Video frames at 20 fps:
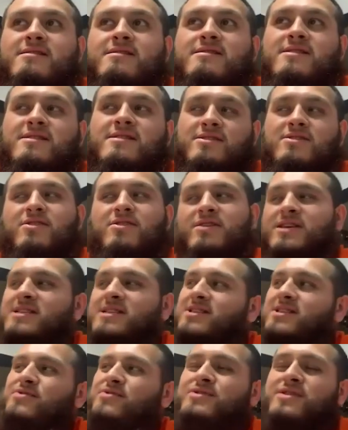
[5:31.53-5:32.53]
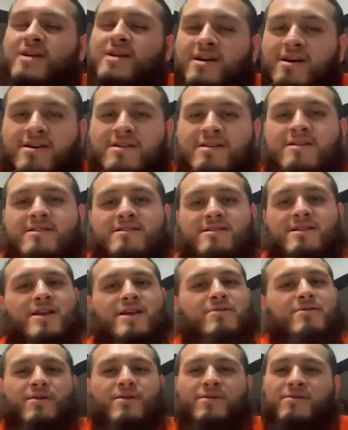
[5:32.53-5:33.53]
you know, he's still young.
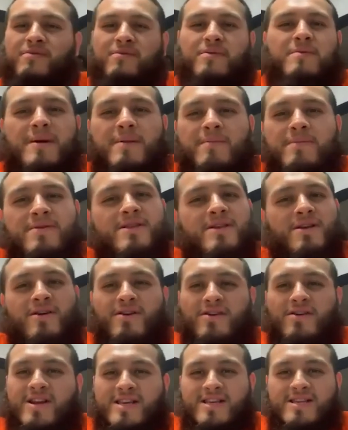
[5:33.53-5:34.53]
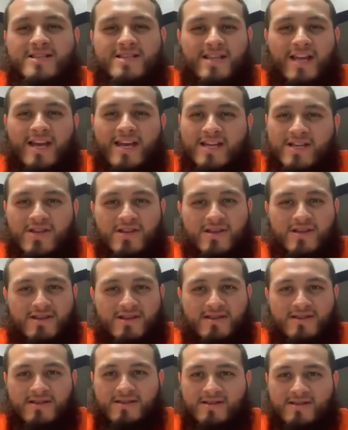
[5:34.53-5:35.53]
He won't remember the early
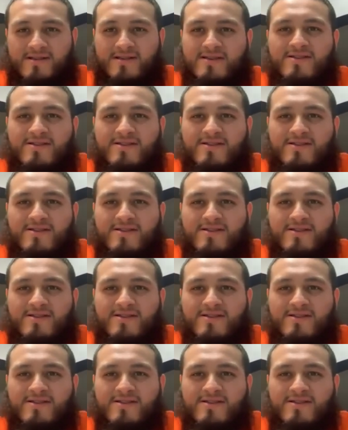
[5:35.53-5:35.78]
stages, you